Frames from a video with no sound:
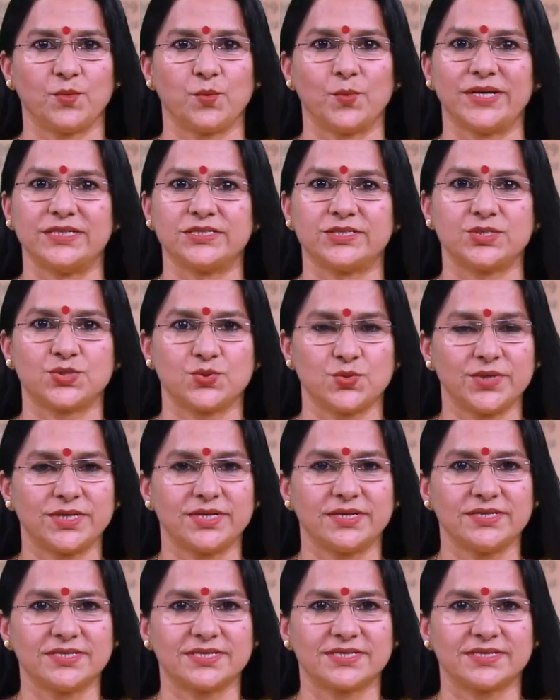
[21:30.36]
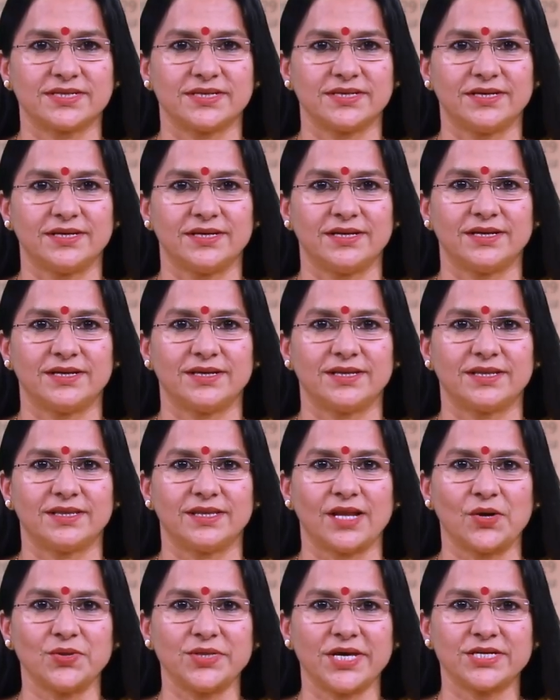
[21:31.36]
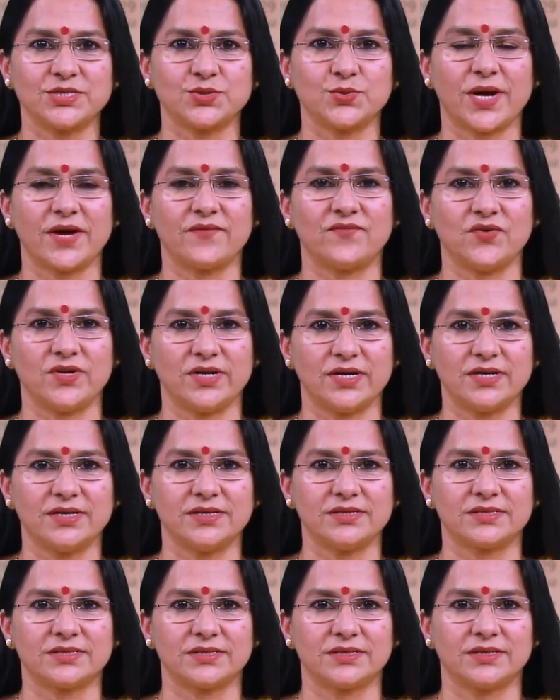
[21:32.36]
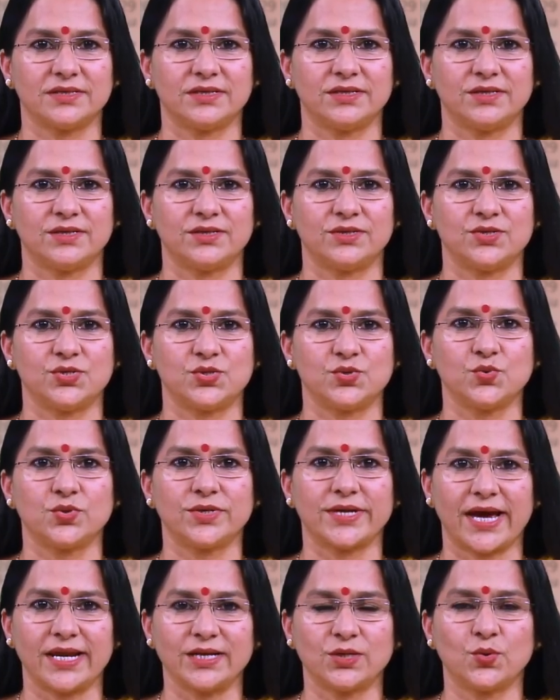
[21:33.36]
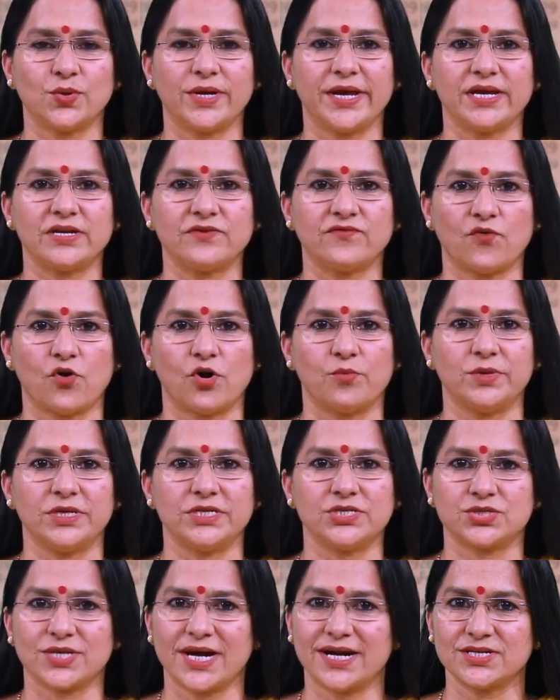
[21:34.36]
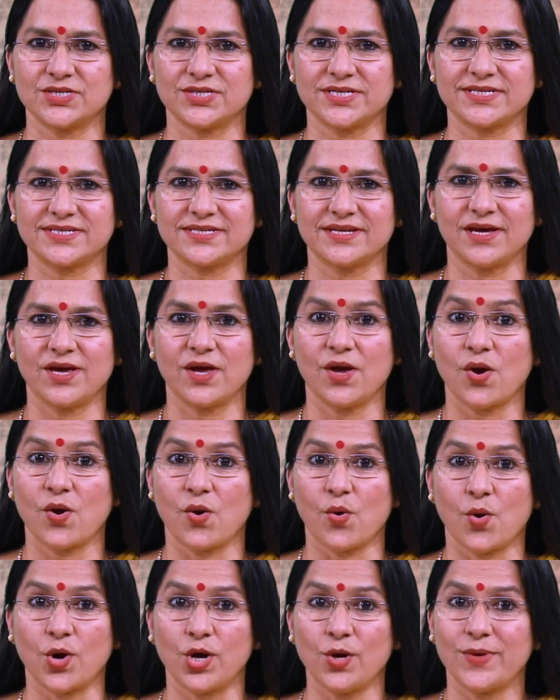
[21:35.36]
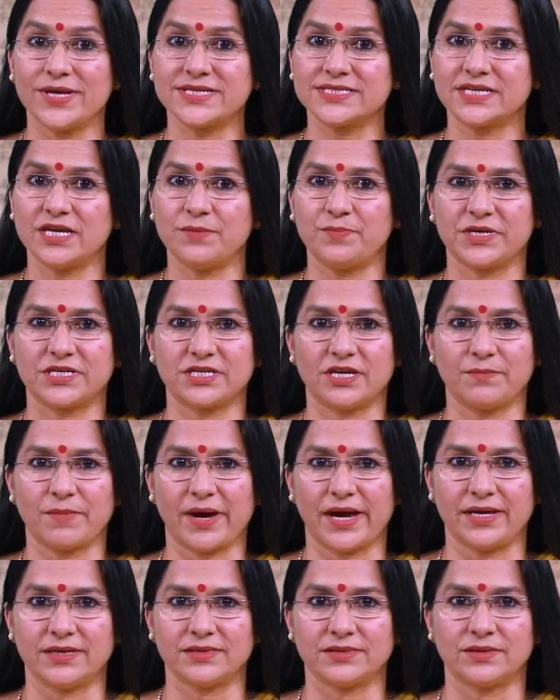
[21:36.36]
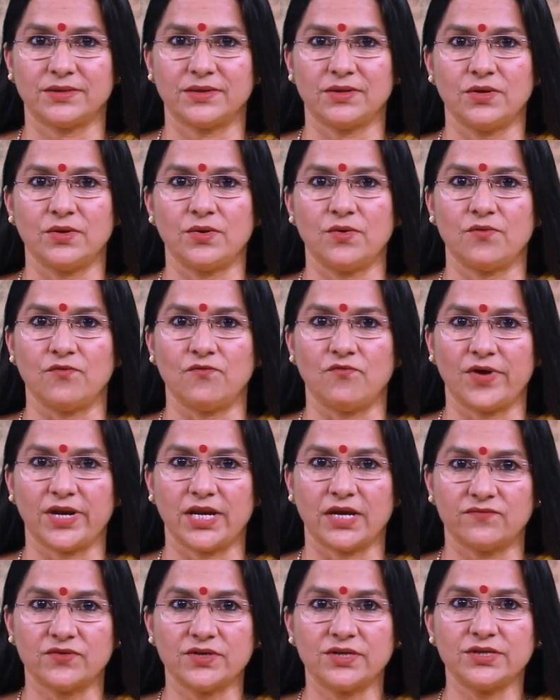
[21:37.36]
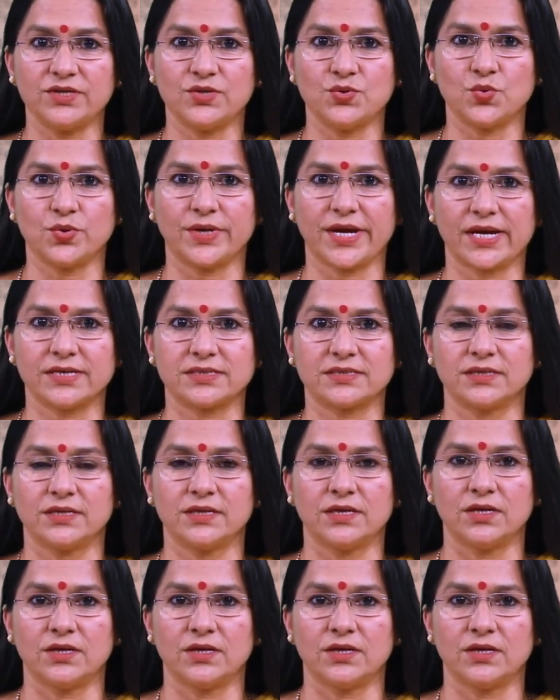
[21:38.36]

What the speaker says: well students, now that you have learnt to calculate formal charges, always keep it in mind. Whenever you get